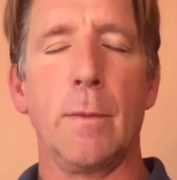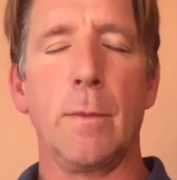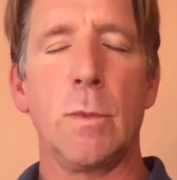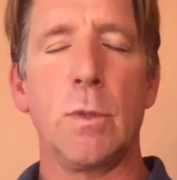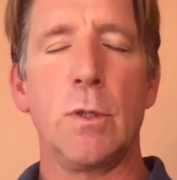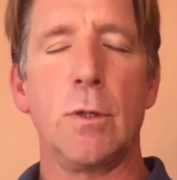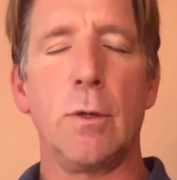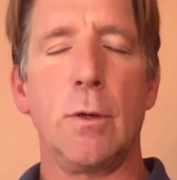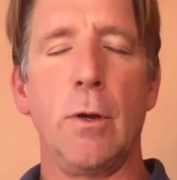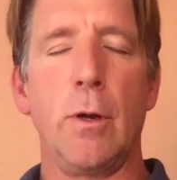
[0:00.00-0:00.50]

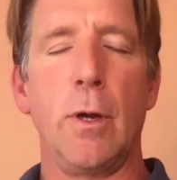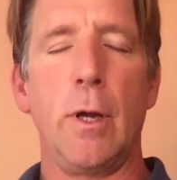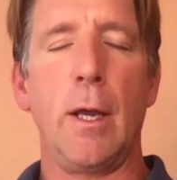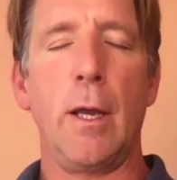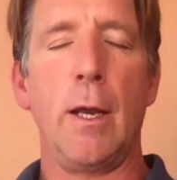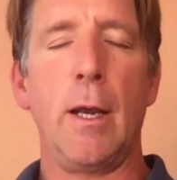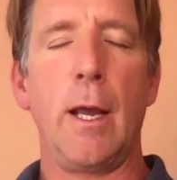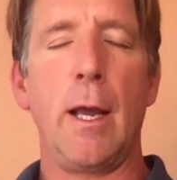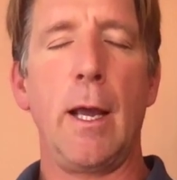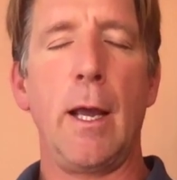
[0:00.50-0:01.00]
So you're
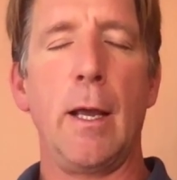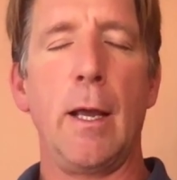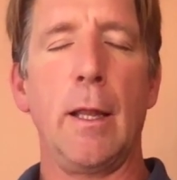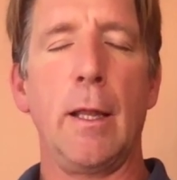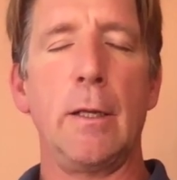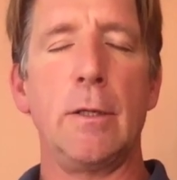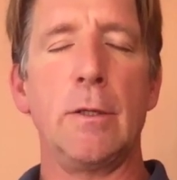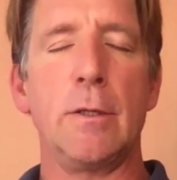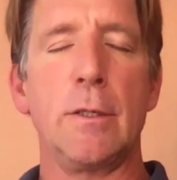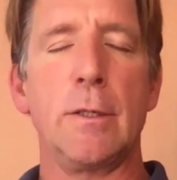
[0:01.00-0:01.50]

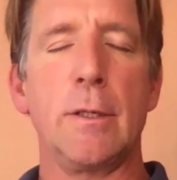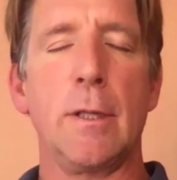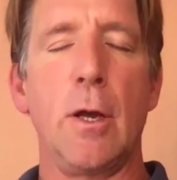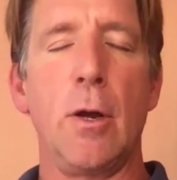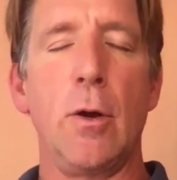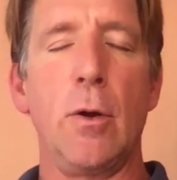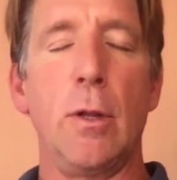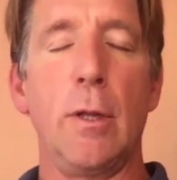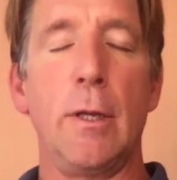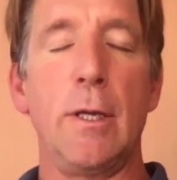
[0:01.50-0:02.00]
inhaling
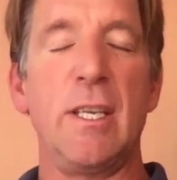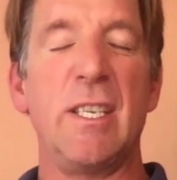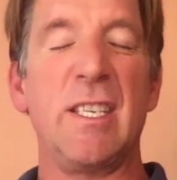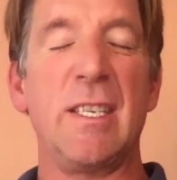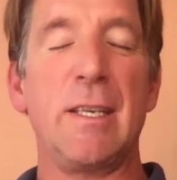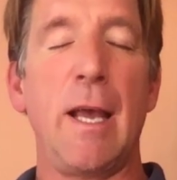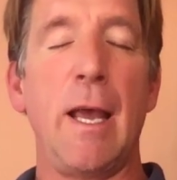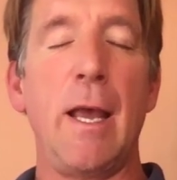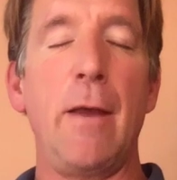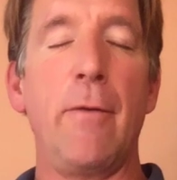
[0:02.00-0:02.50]
slowly,
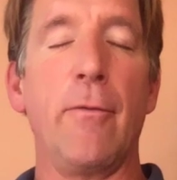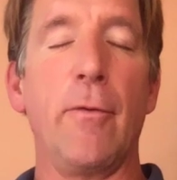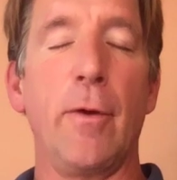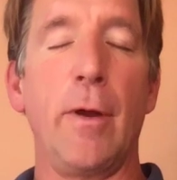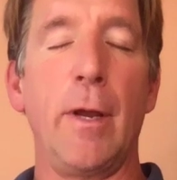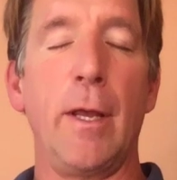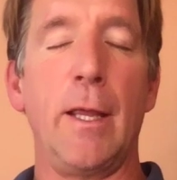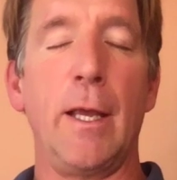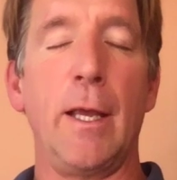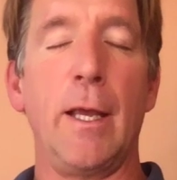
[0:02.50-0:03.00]

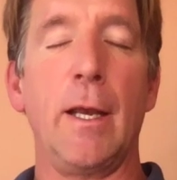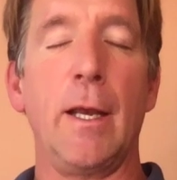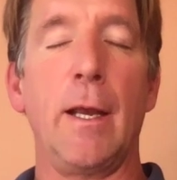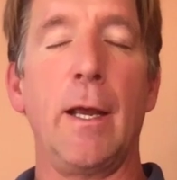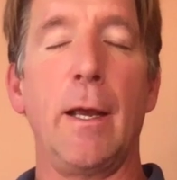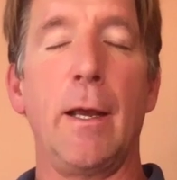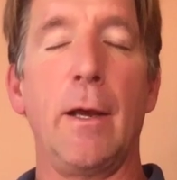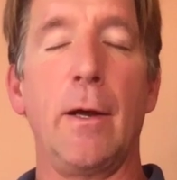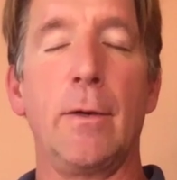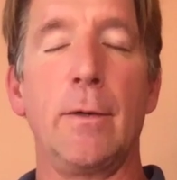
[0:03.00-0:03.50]
savoring the
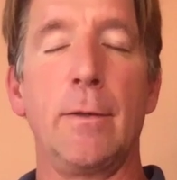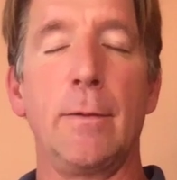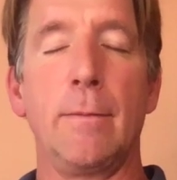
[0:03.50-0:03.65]
inhale.